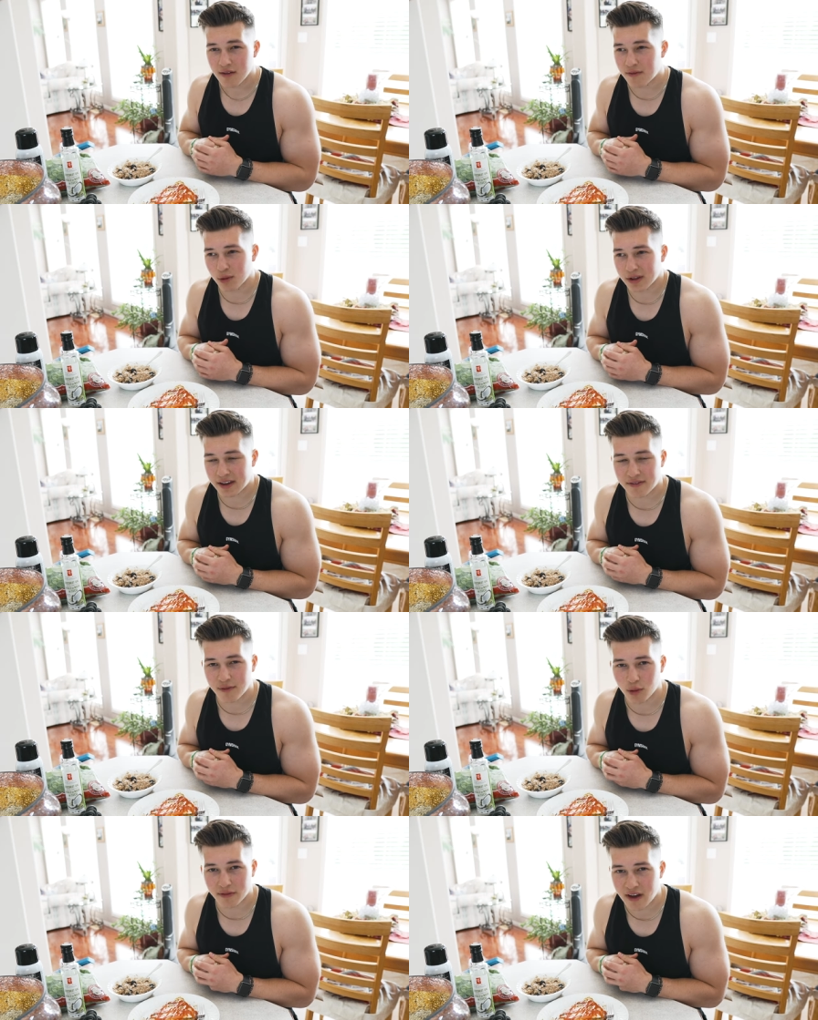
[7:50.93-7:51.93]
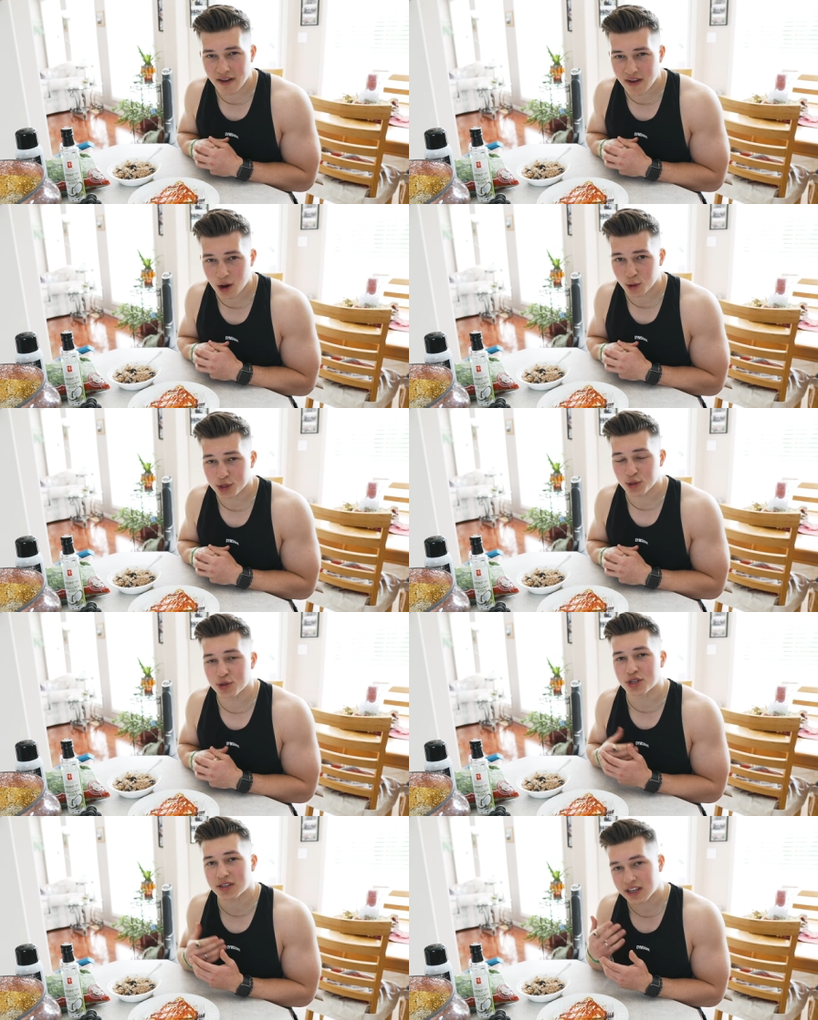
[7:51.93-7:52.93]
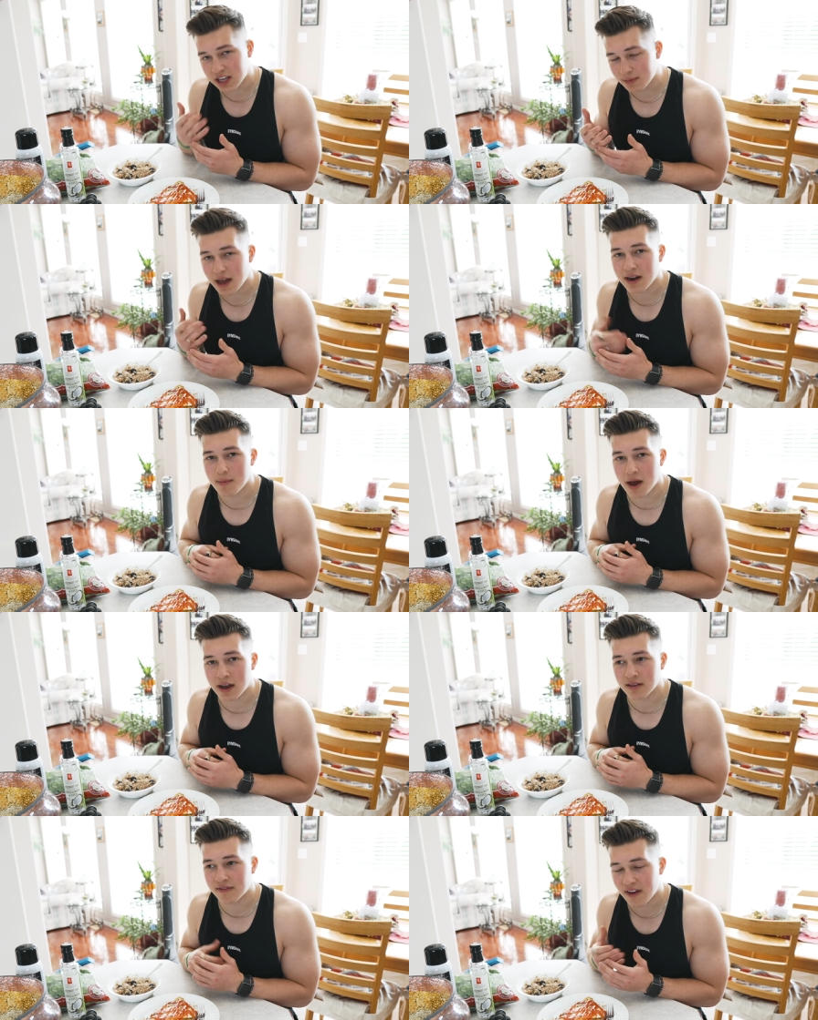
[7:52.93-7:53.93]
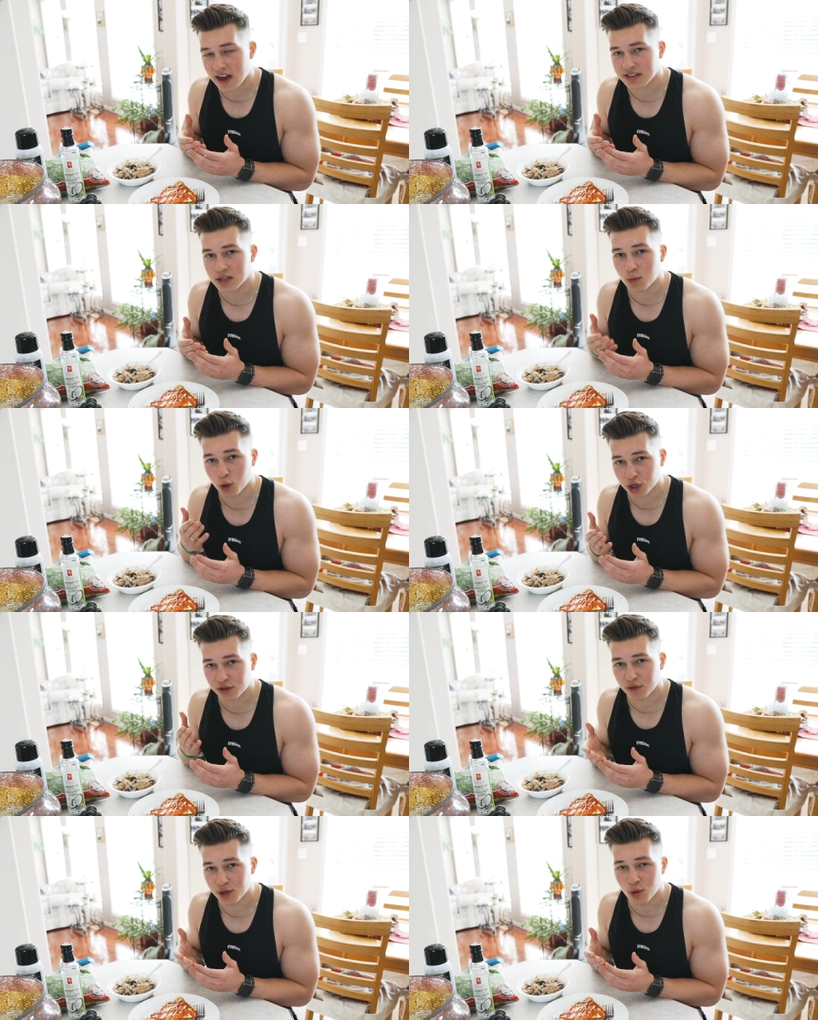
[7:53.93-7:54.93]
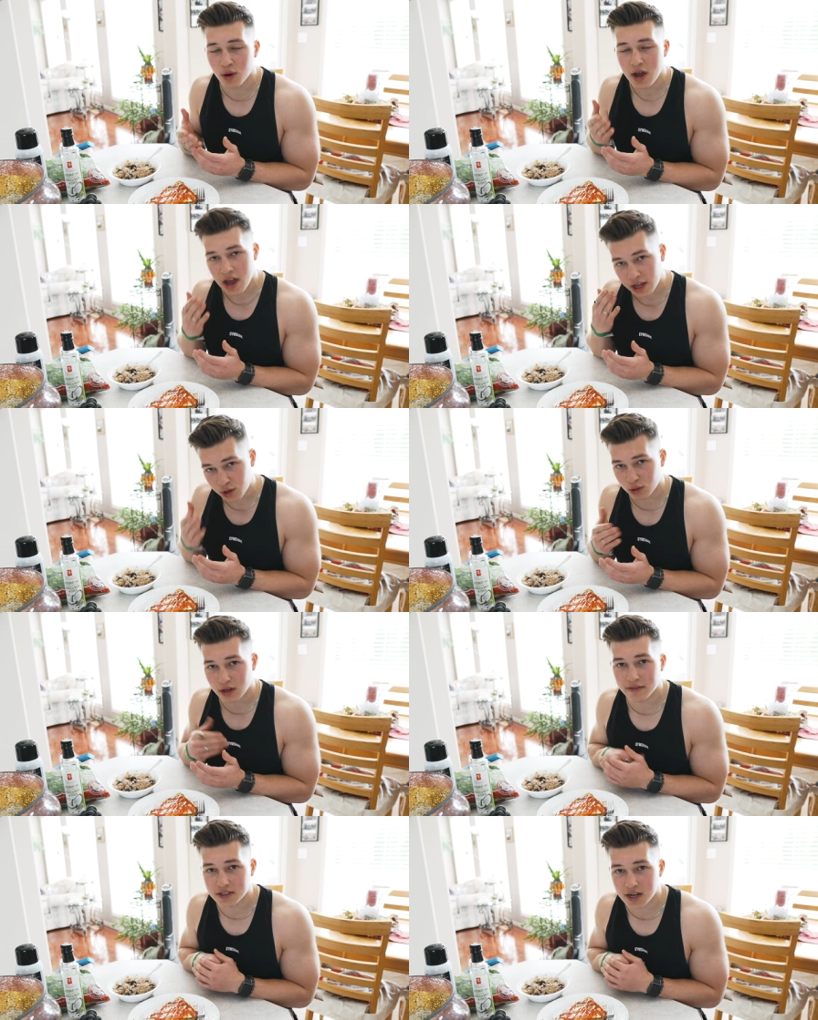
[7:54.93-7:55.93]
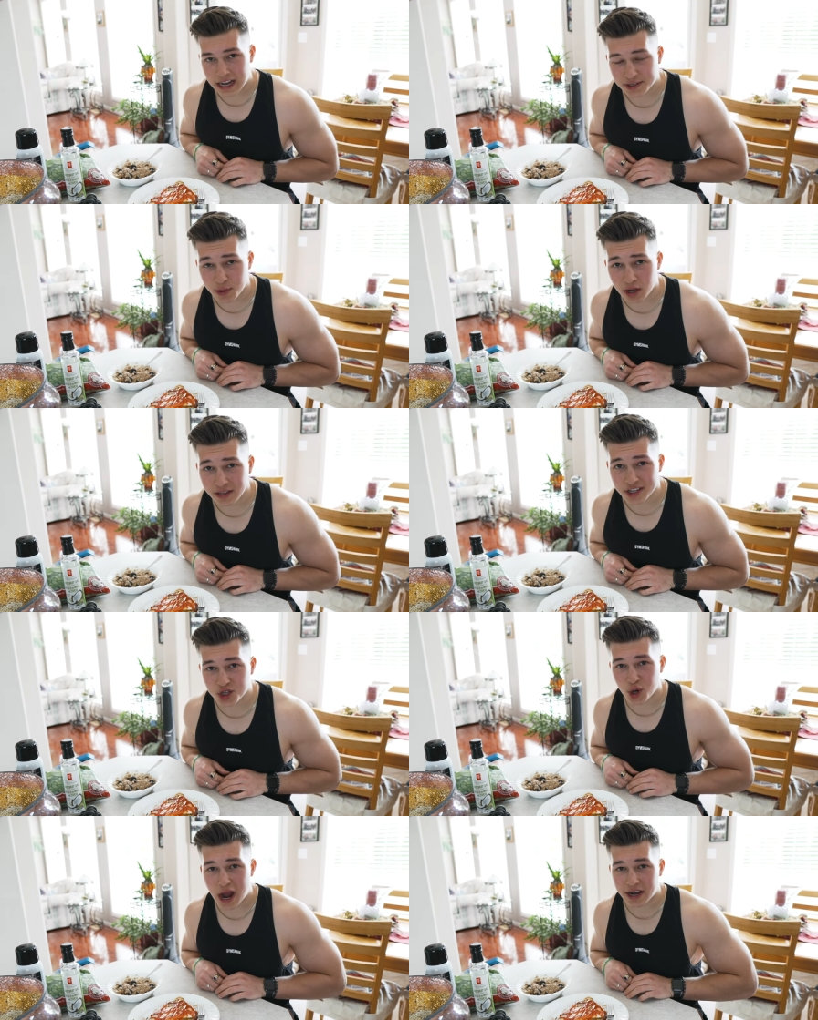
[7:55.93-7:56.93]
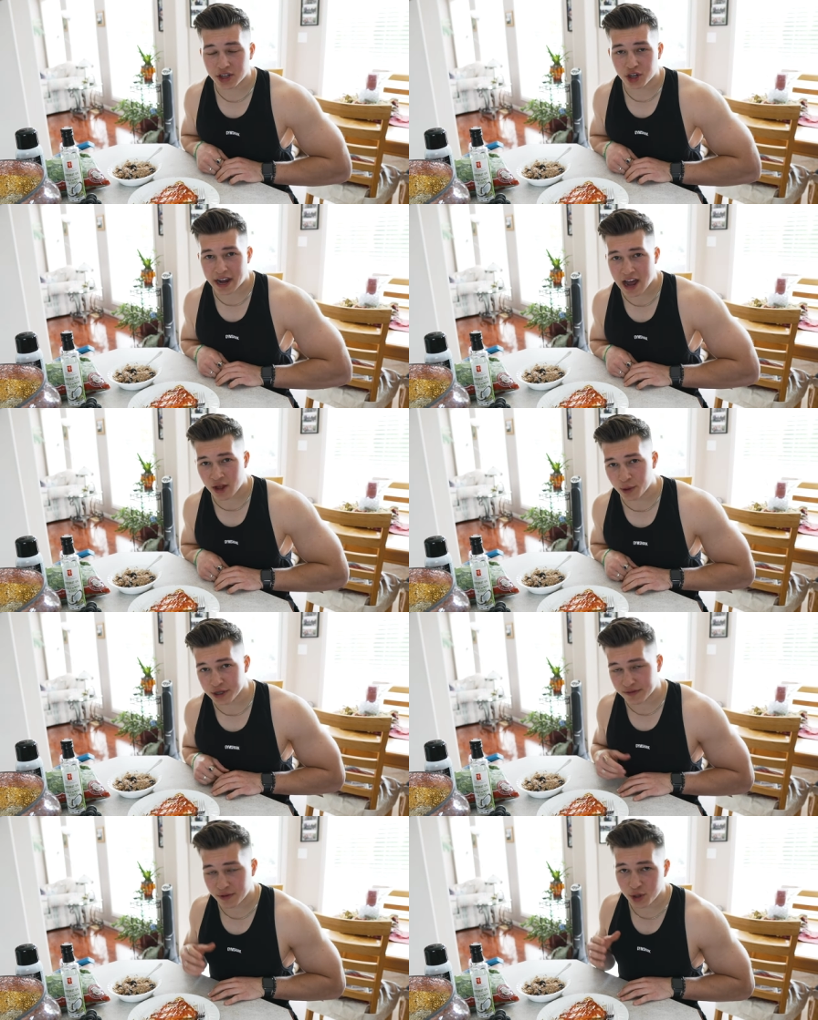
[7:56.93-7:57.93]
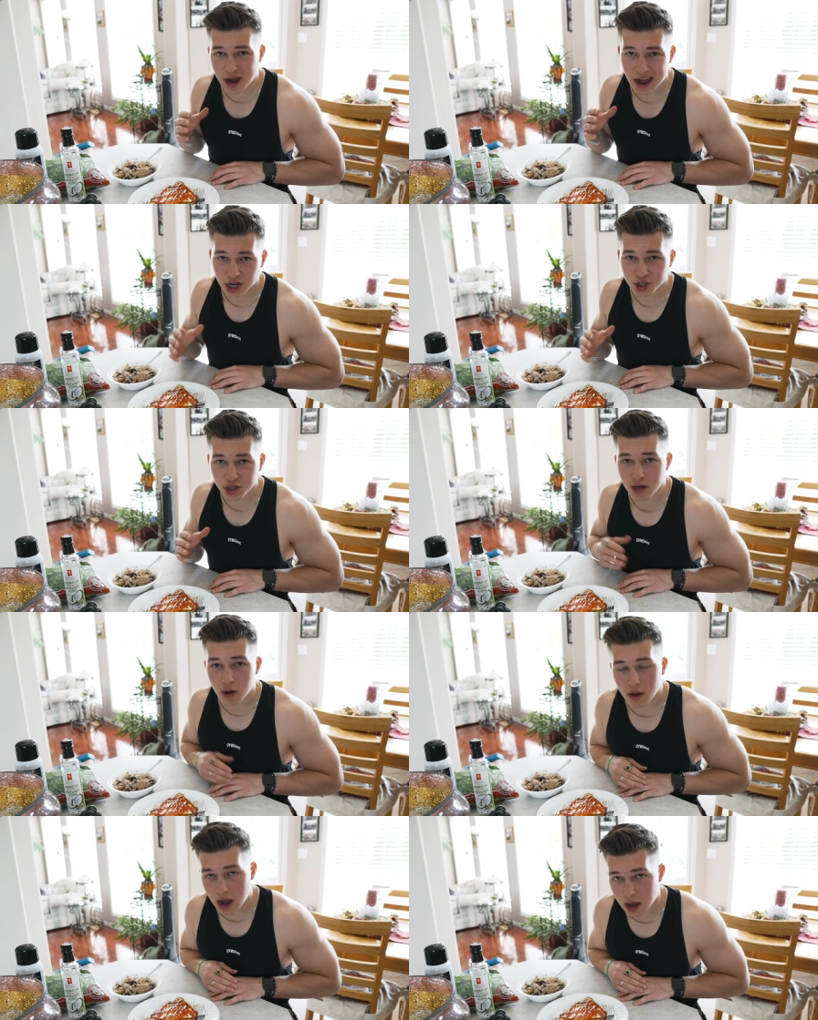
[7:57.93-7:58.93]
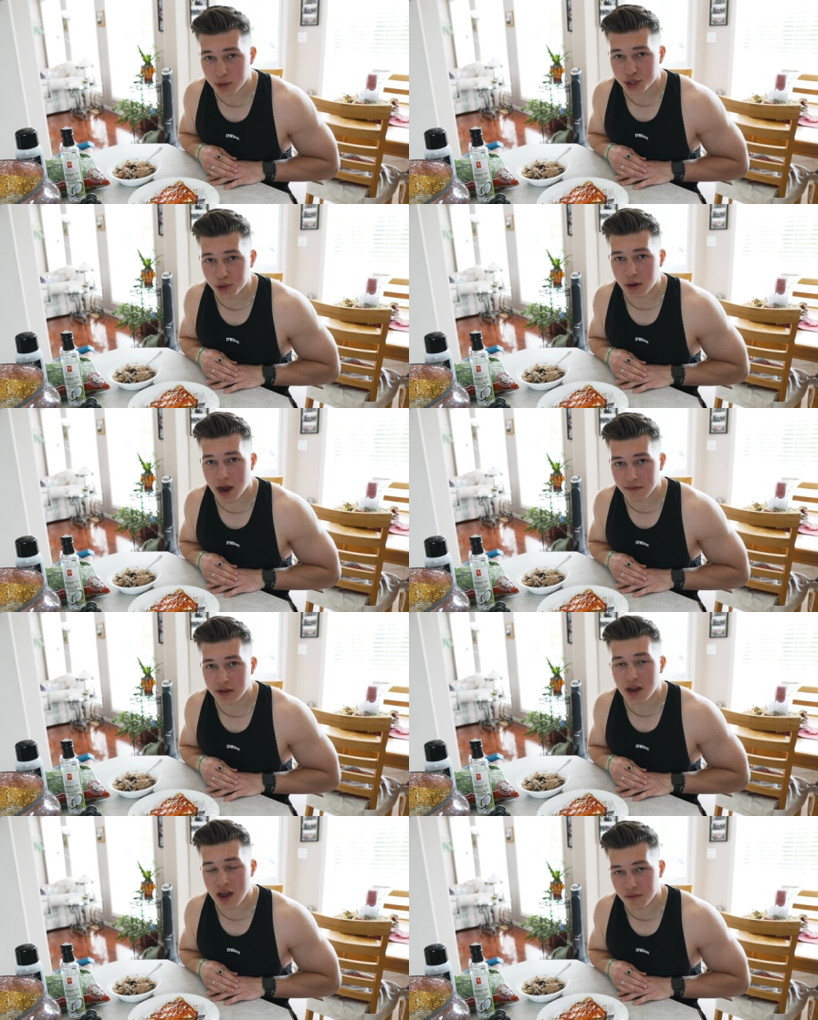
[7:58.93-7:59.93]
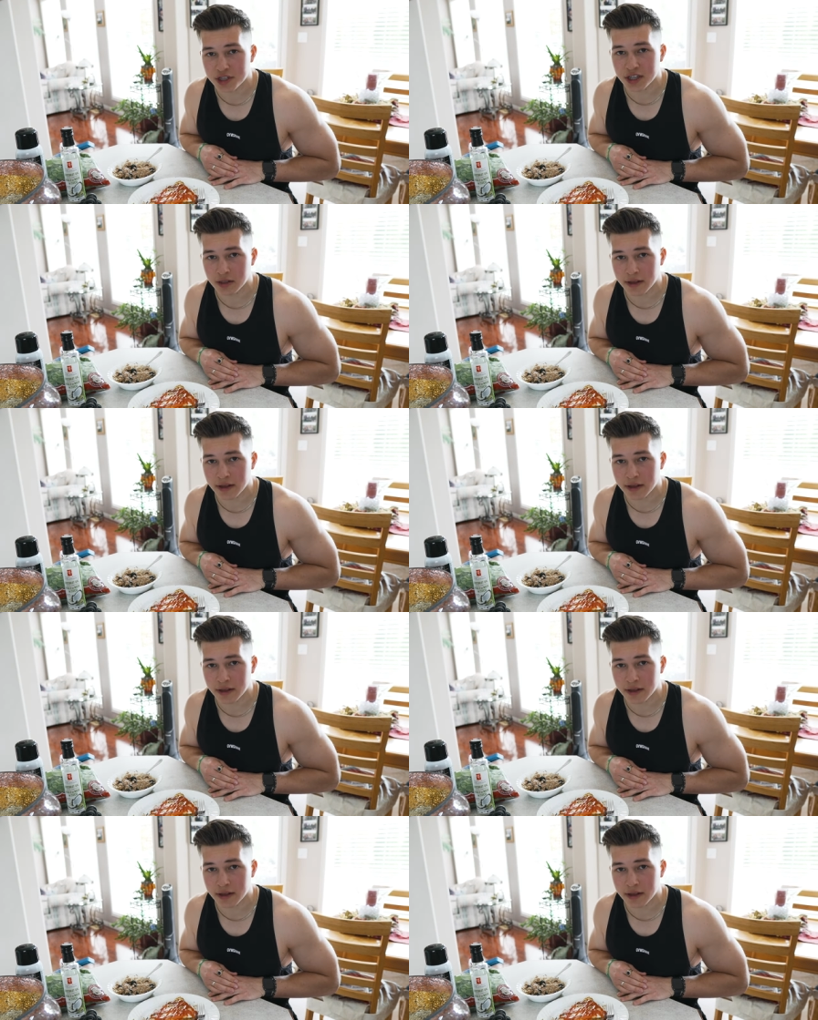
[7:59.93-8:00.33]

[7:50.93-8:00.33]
for like four or five hours. So just keep that in mind if fasting works for you and your lifestyle. And last but not least, tracking your calories. For you to actually know how much you are having every single